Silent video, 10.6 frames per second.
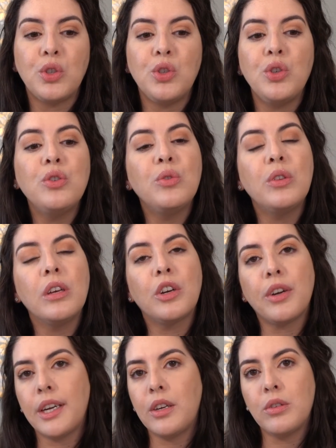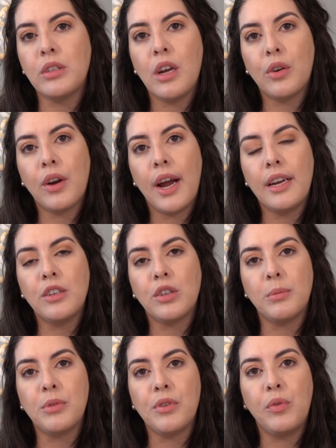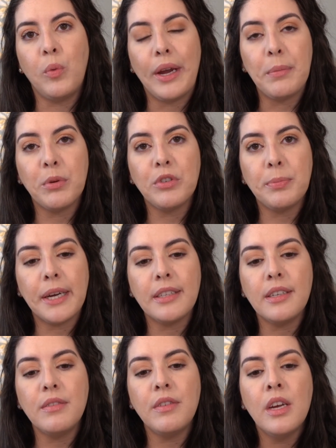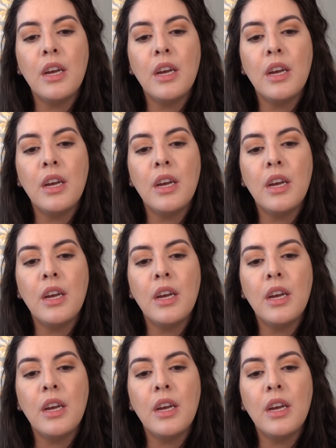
to the Graco SnugRide in terms of weight perspective.